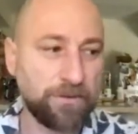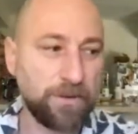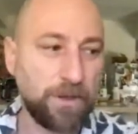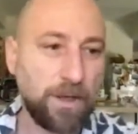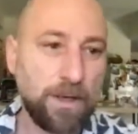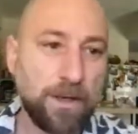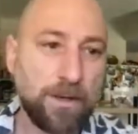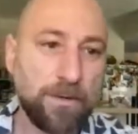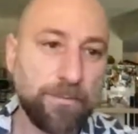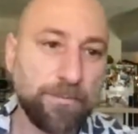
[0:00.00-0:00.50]
It's
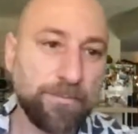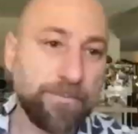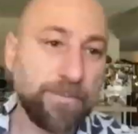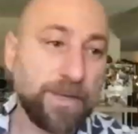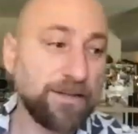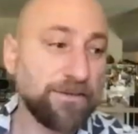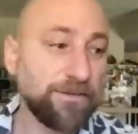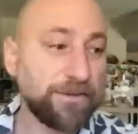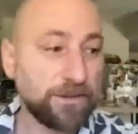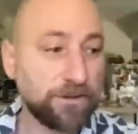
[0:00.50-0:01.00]
some sort
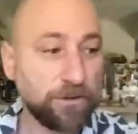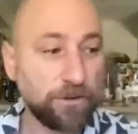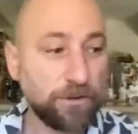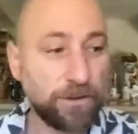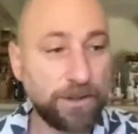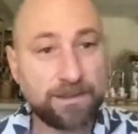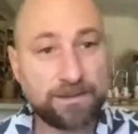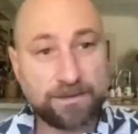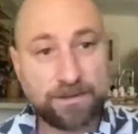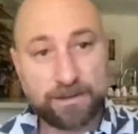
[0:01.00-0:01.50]
of
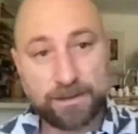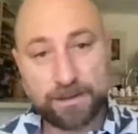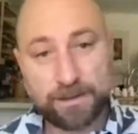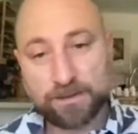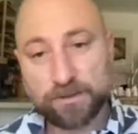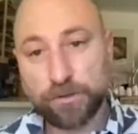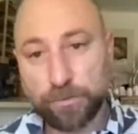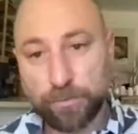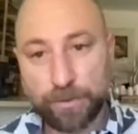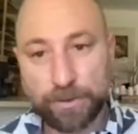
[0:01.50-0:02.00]

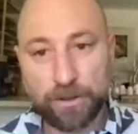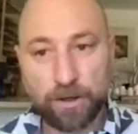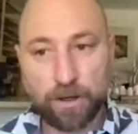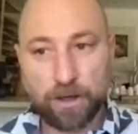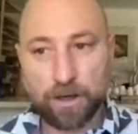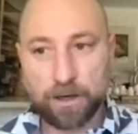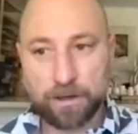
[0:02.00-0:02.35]
metaphysical entity.